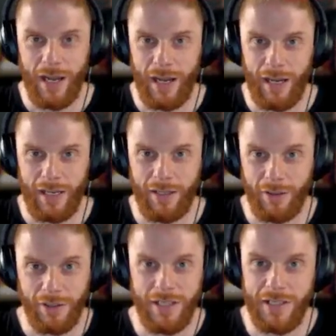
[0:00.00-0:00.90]
and
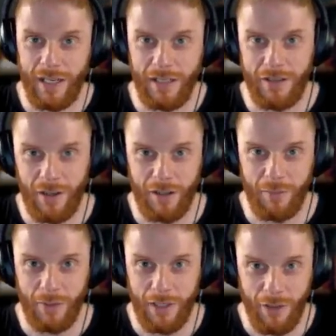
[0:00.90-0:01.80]
nothing's getting
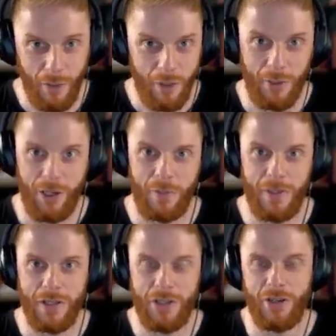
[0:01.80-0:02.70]
done, but they don't want to bring up
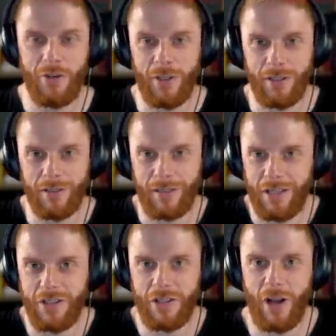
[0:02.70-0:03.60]
this issue. And
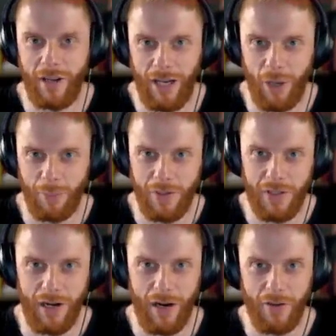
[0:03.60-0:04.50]
that's just not going to help this
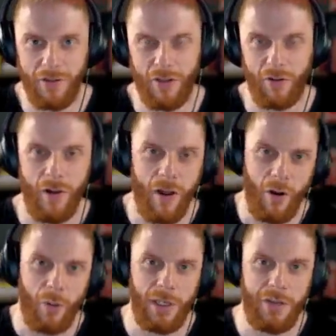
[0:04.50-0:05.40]
scenario. So
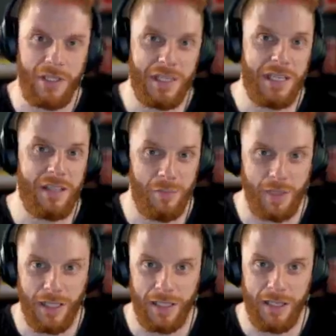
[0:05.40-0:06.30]
when you see
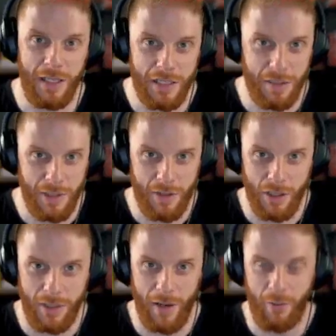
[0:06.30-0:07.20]
something that needs to be
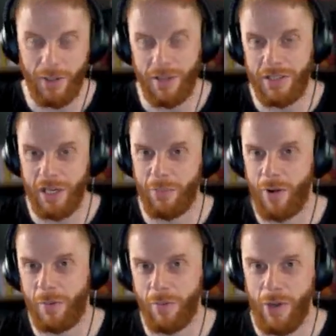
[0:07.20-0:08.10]
talked about, when you see a
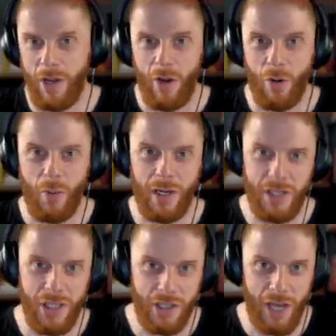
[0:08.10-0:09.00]
problem, when
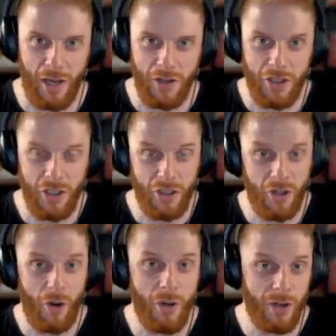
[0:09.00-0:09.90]
you see a challenge, you
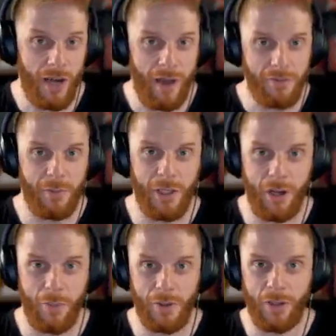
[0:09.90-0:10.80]
know you're going to have to bring
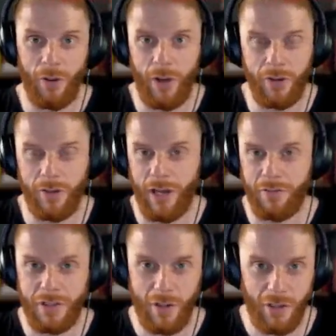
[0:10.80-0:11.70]
it up with the client. You're going to
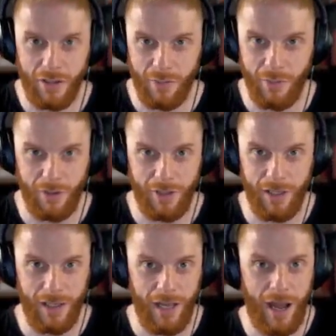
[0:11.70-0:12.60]
have to talk to them. You're going
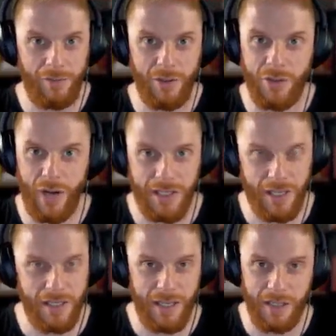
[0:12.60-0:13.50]
to have to address
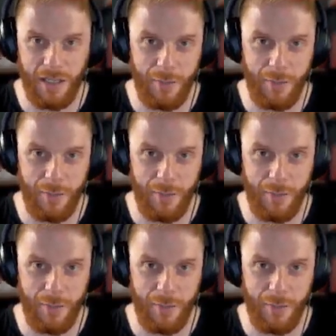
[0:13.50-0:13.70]
it, send an